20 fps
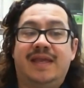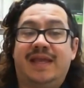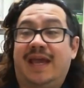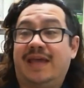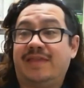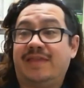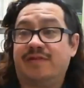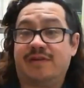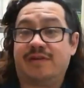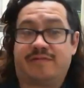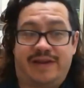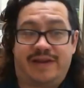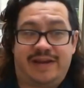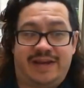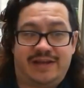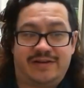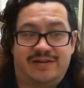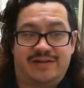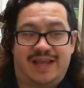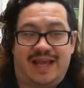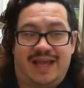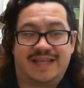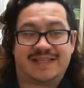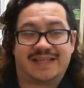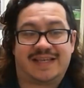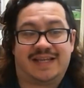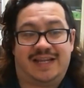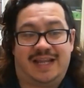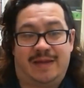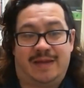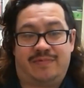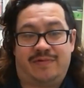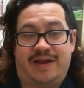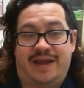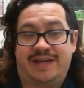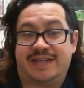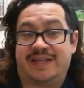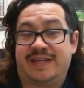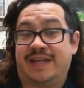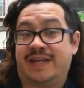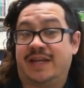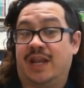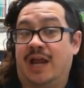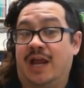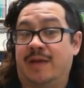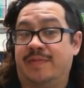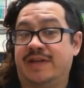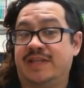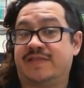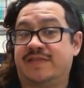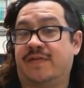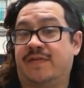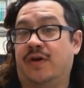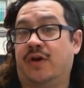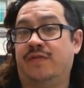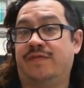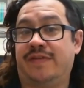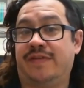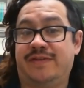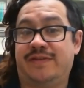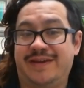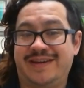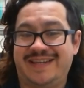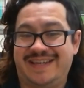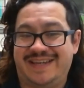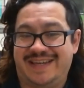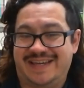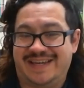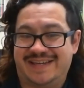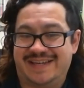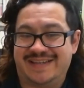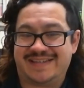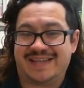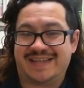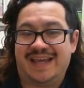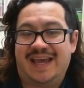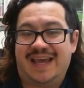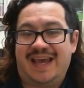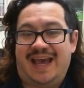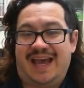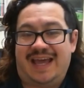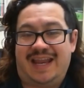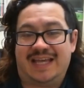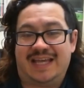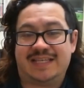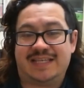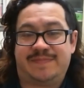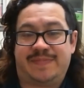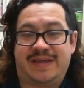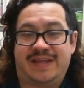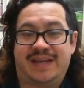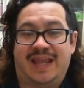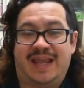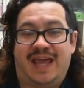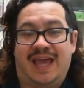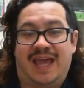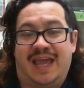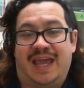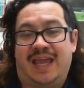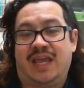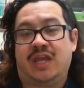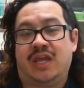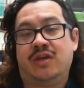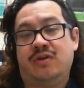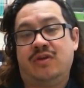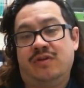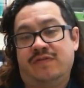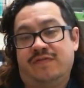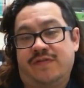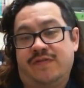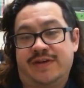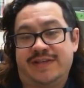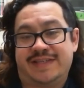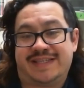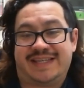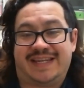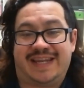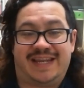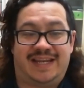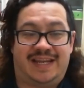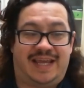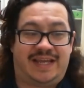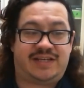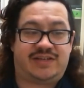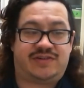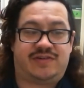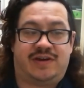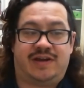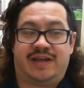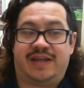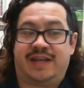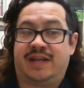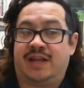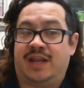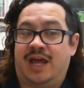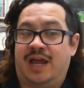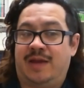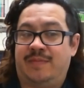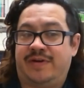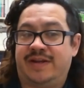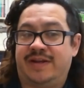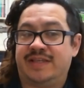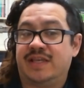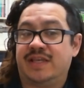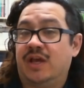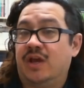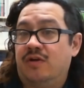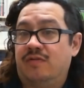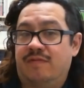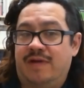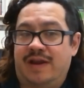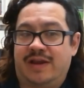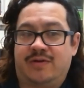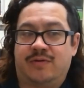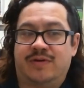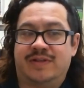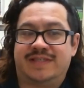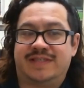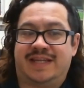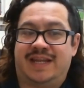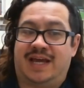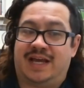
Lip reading: Kathryn Greenhill has collaborated in libraries for over 30 years and has been a university lecturer in libraries, records, and